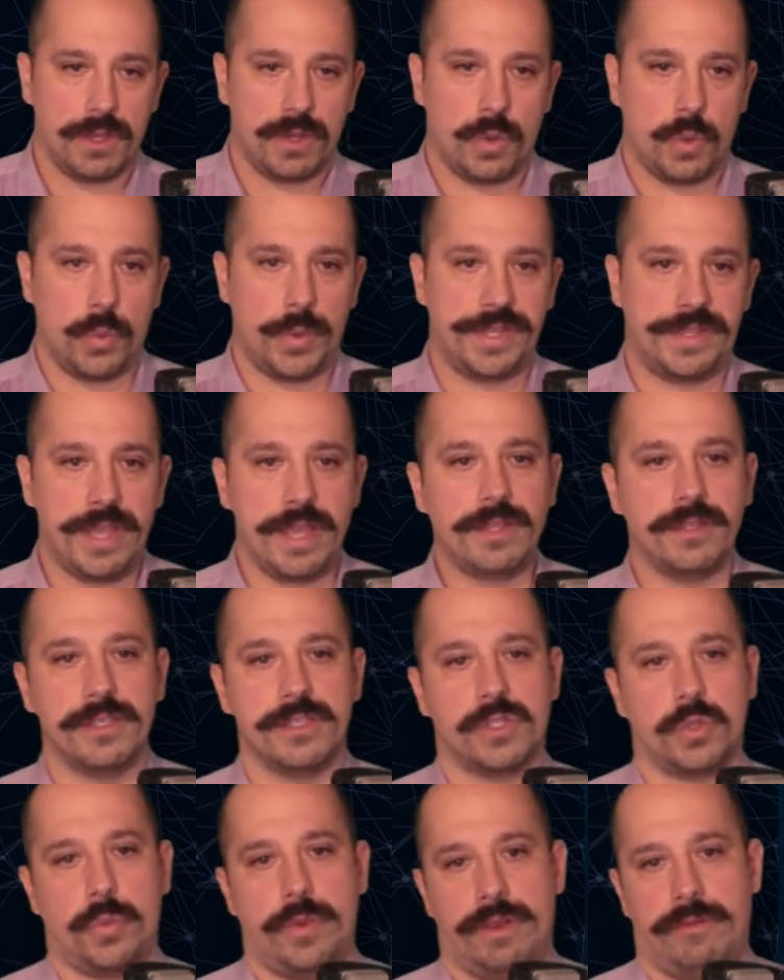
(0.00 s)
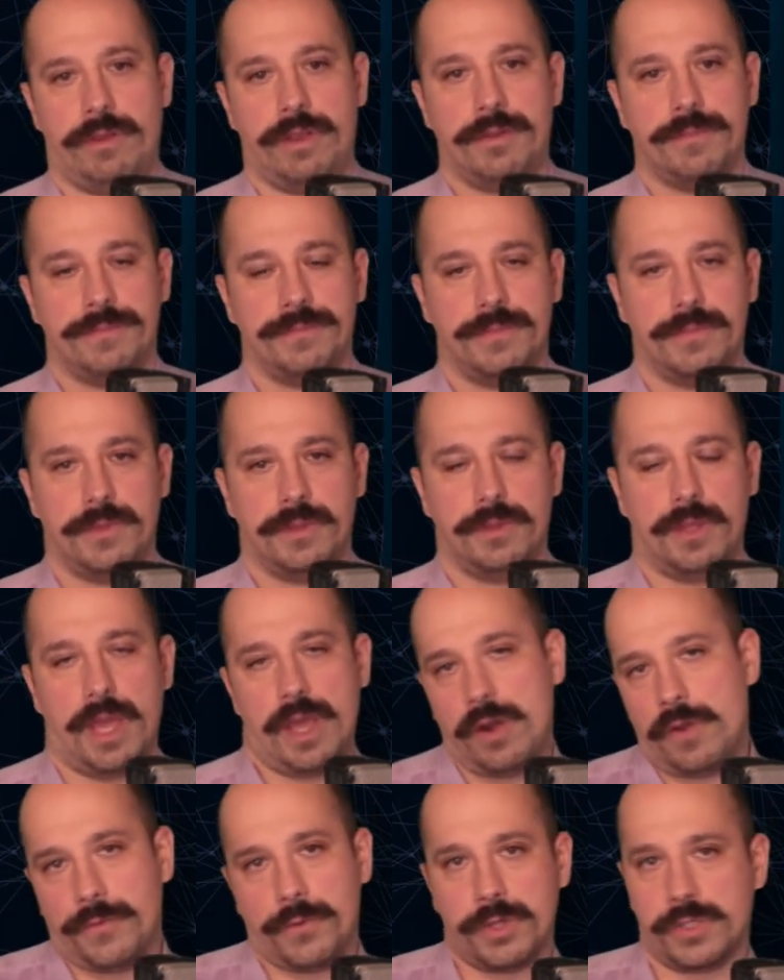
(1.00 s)
We take this query,
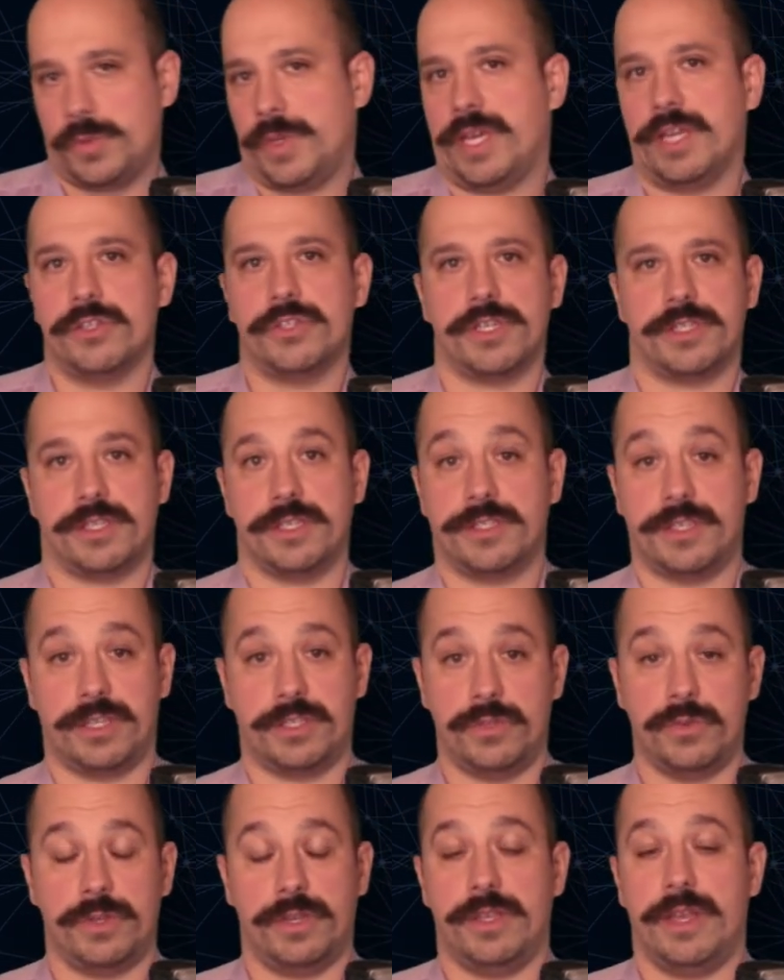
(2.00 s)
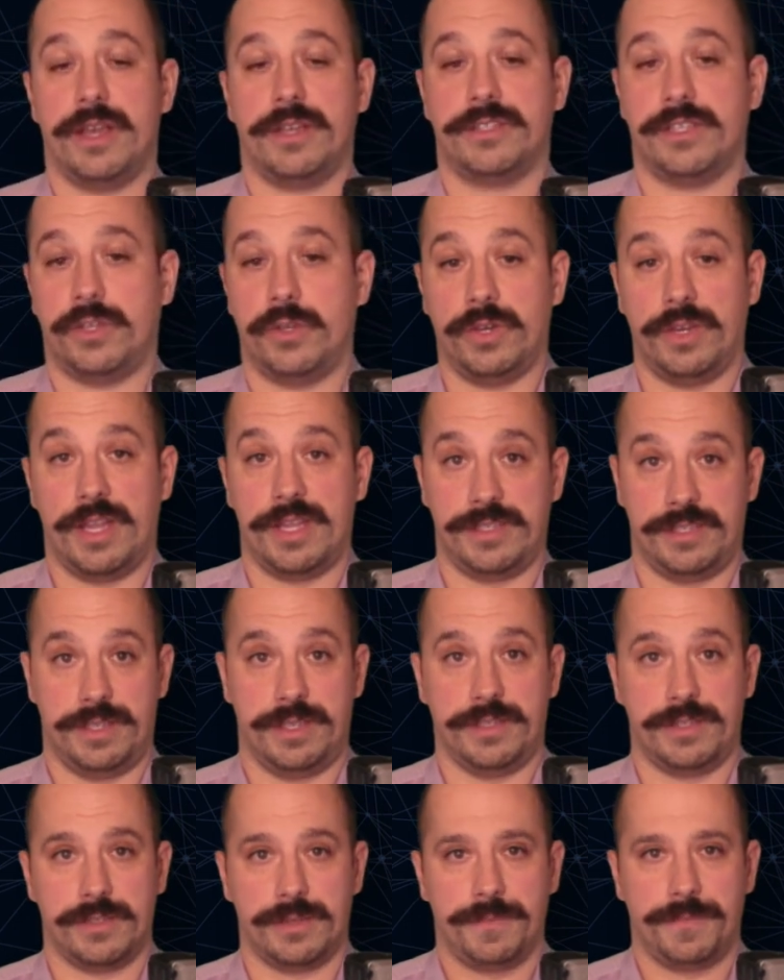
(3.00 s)
and of course we can just execute it as
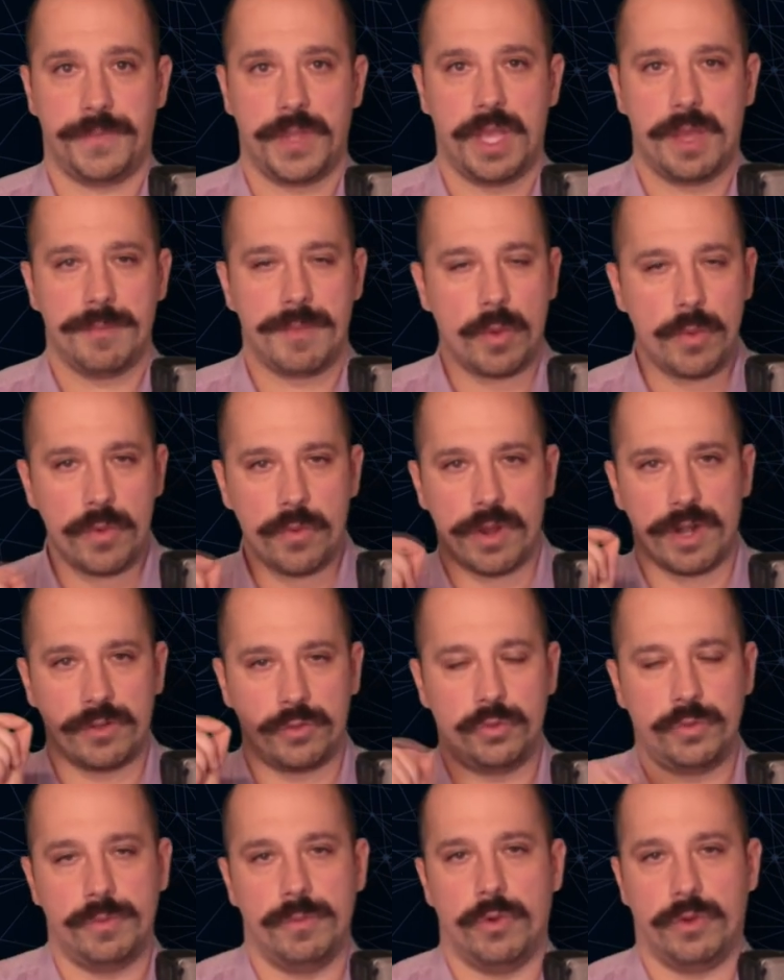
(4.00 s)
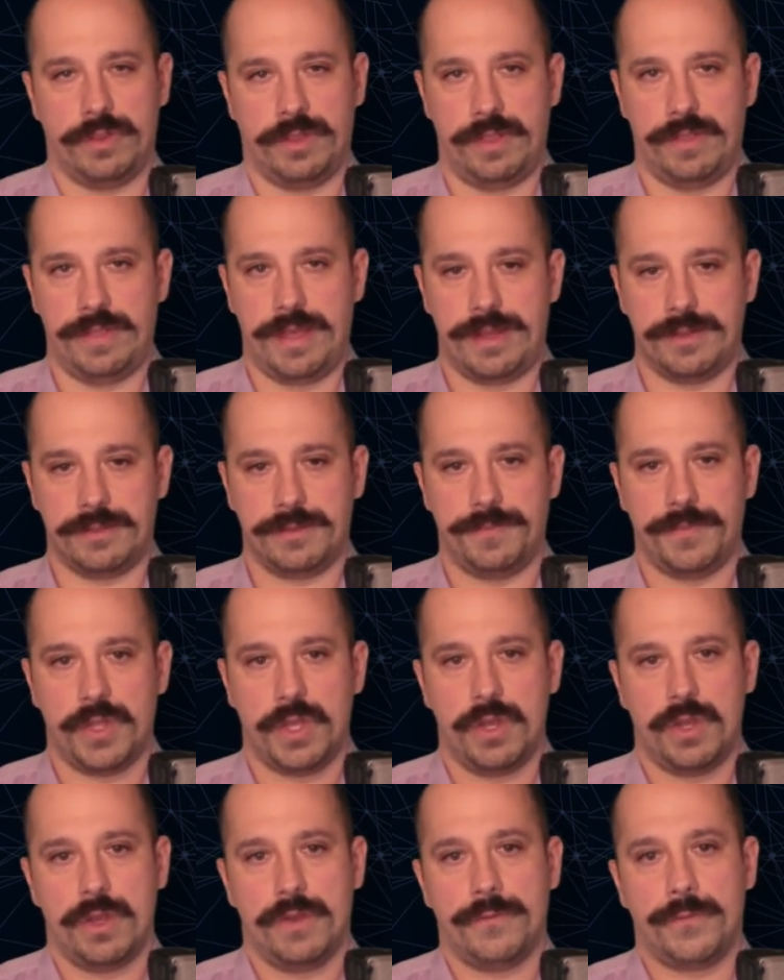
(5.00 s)
is, but we want to do more than that.
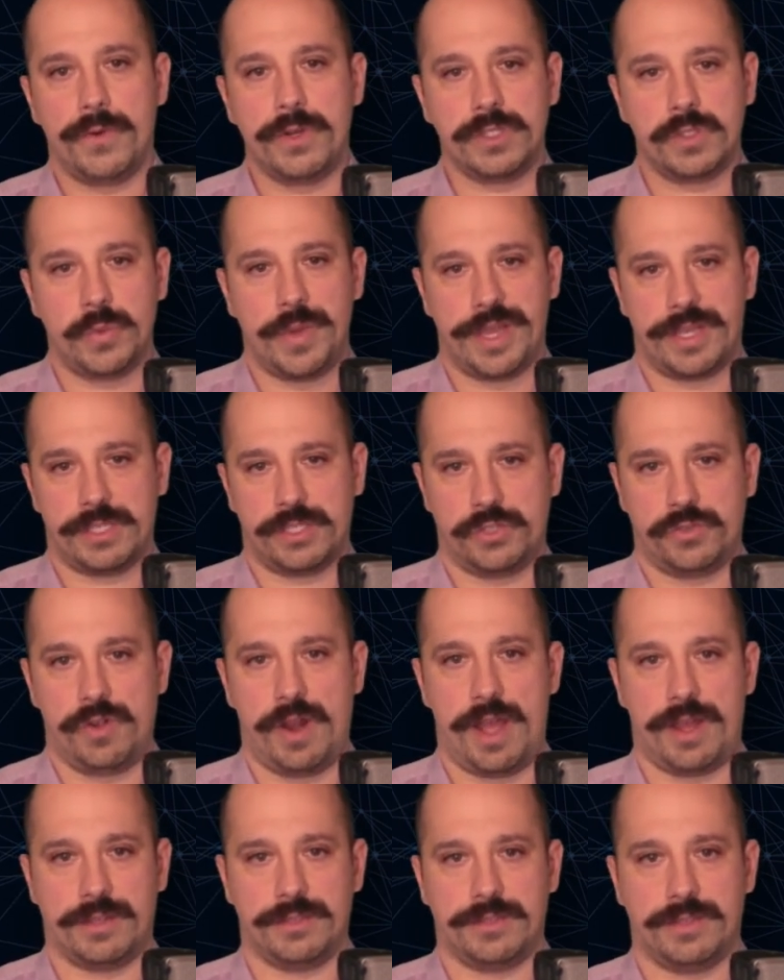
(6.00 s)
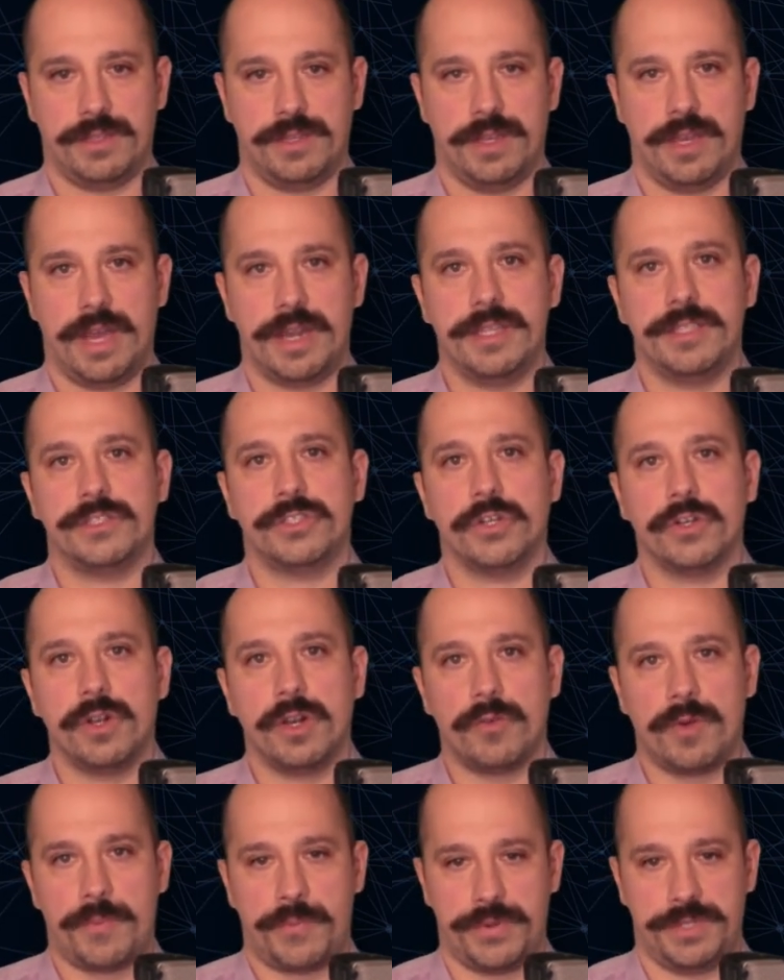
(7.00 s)
First, we extract an internal
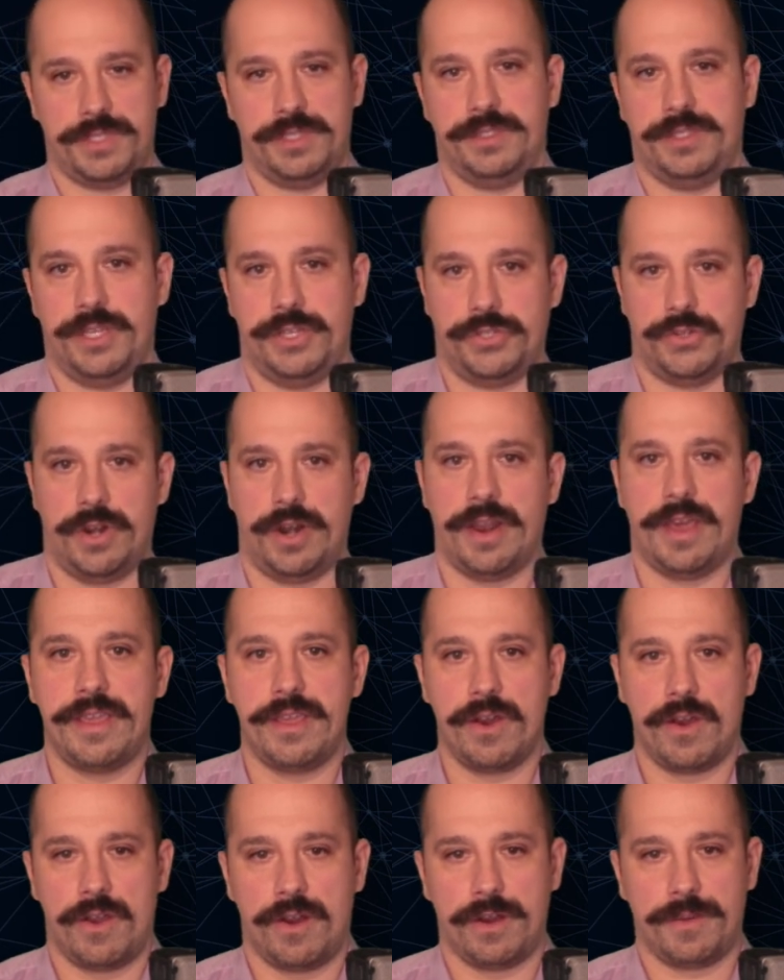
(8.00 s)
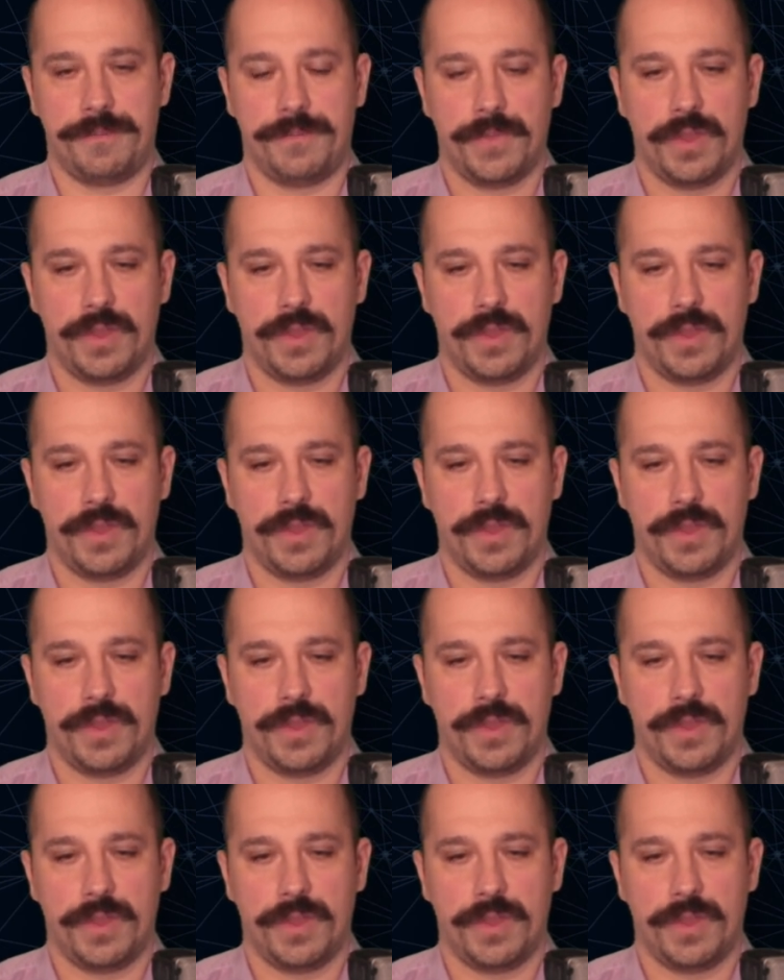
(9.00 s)
representation, an IR,